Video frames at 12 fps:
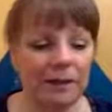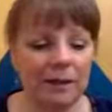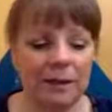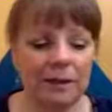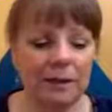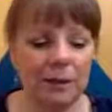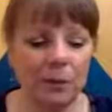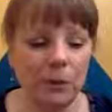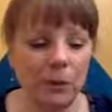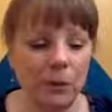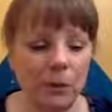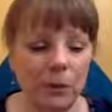So
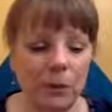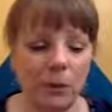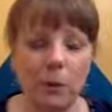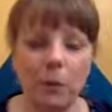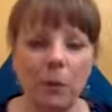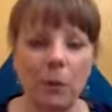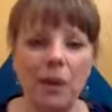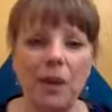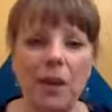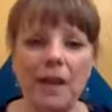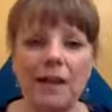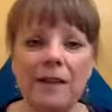
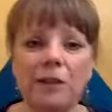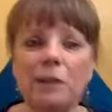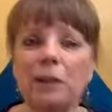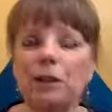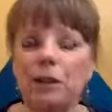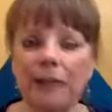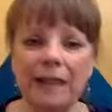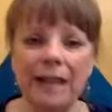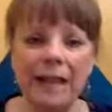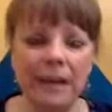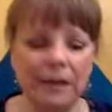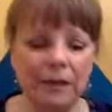then you measure
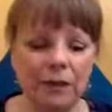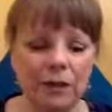again every